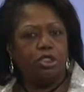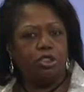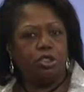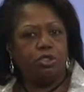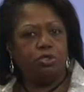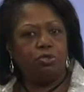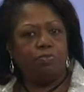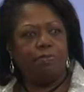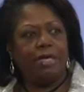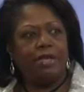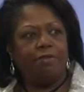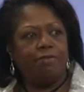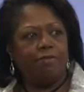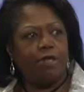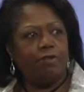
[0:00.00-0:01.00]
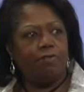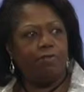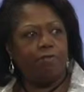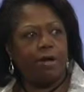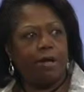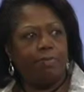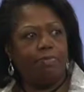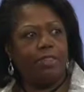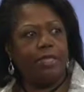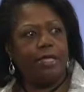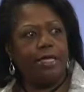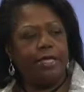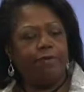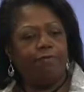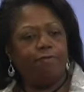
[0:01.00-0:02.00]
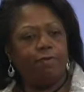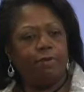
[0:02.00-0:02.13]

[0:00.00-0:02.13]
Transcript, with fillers: to benefit from the